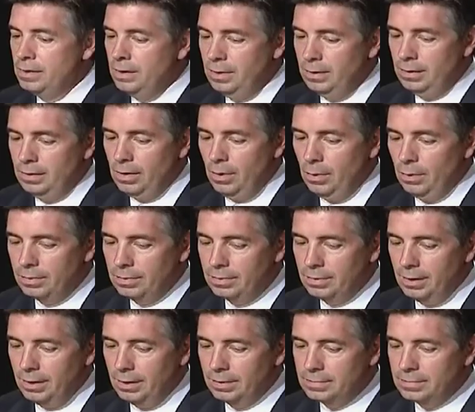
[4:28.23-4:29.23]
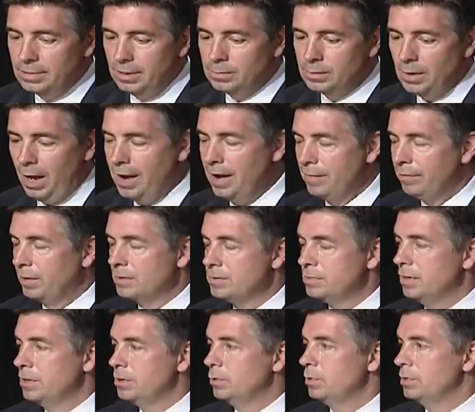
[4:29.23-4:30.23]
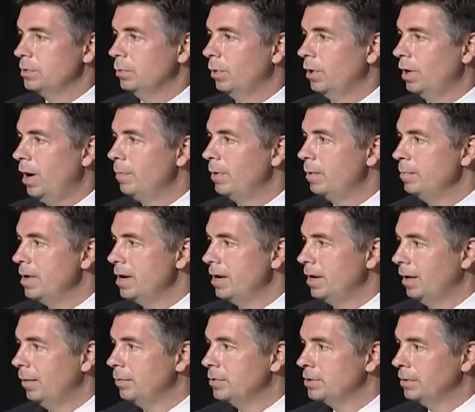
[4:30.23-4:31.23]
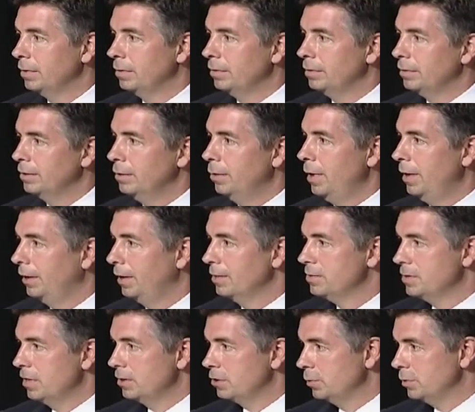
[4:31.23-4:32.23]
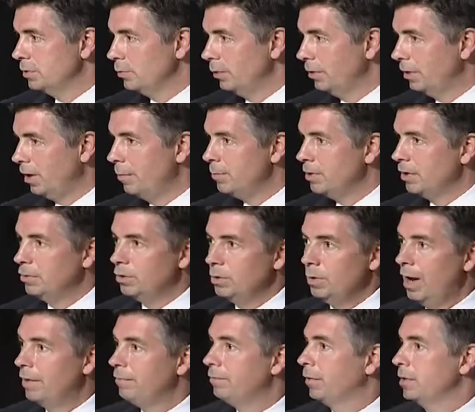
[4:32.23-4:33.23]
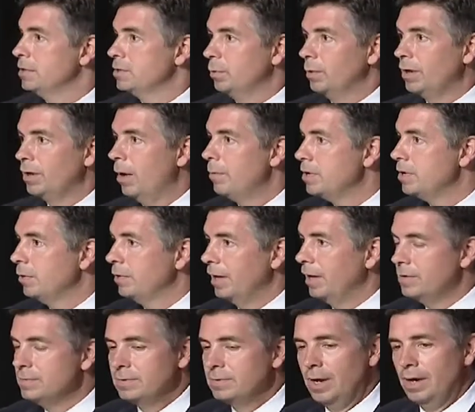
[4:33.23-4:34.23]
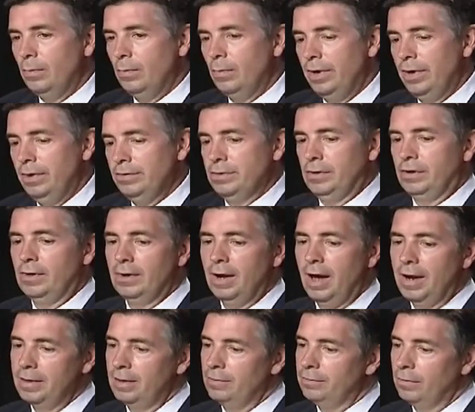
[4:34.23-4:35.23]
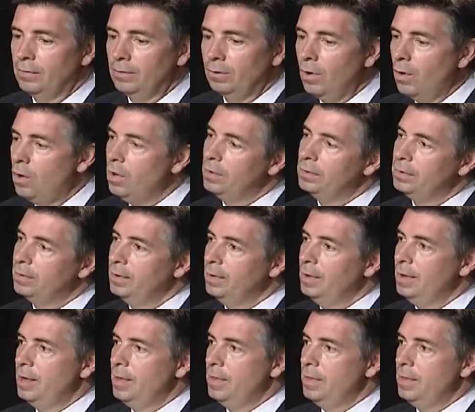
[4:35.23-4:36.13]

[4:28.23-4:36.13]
you know, it, it seemed I have constituents that will come to me, and I'm sure you had constituents that would come to you, and you had friends that would come to you, and they'd say, "Well, here's a good idea for a law," and the,